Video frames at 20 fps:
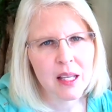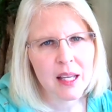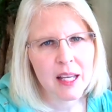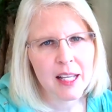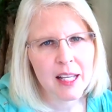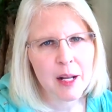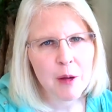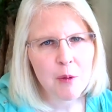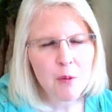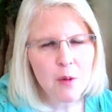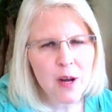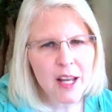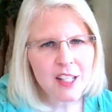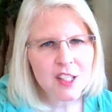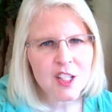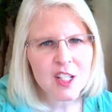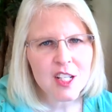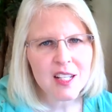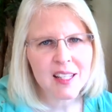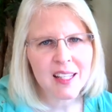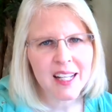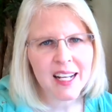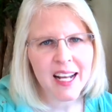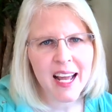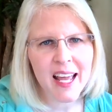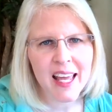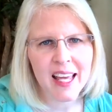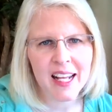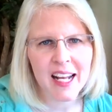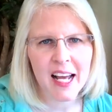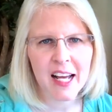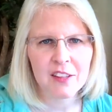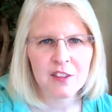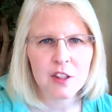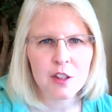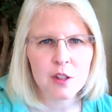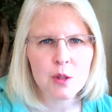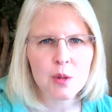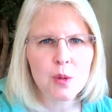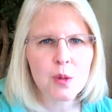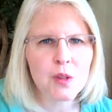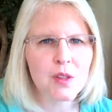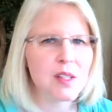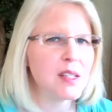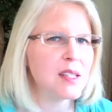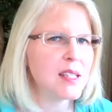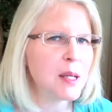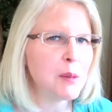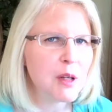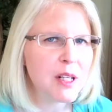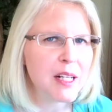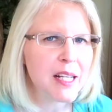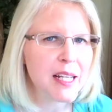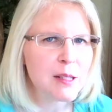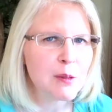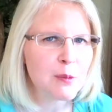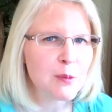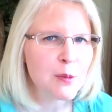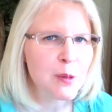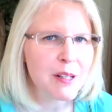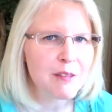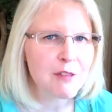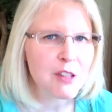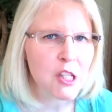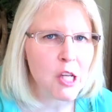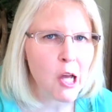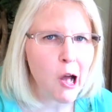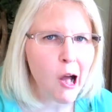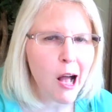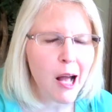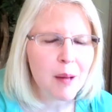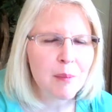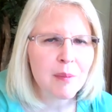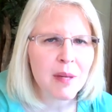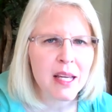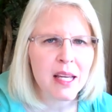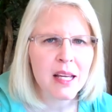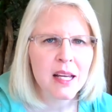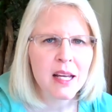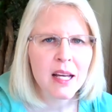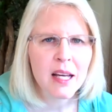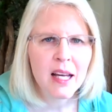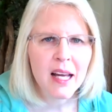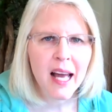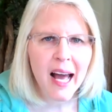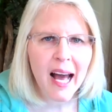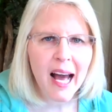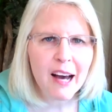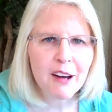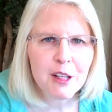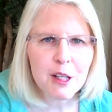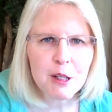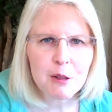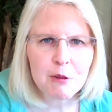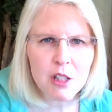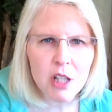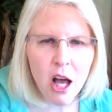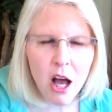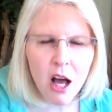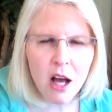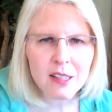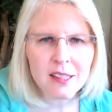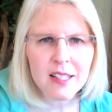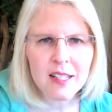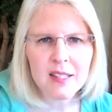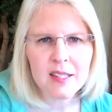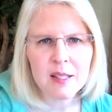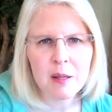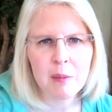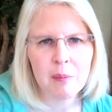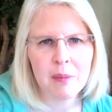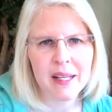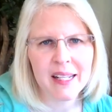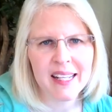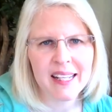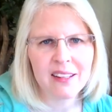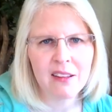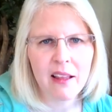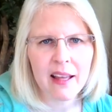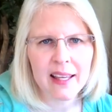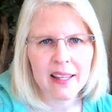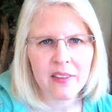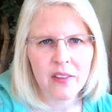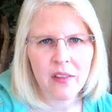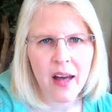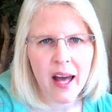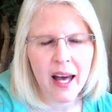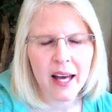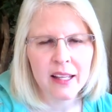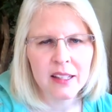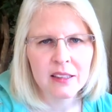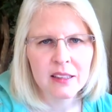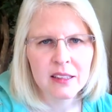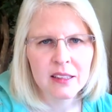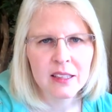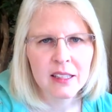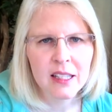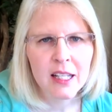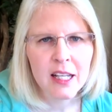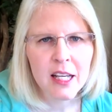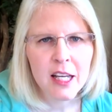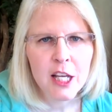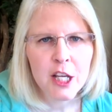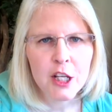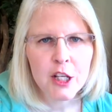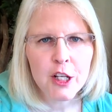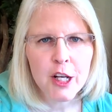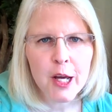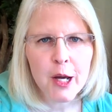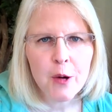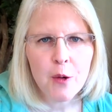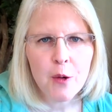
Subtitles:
And I wished that I had had the tools that someone would have taught me. How do you talk to somebody like that? We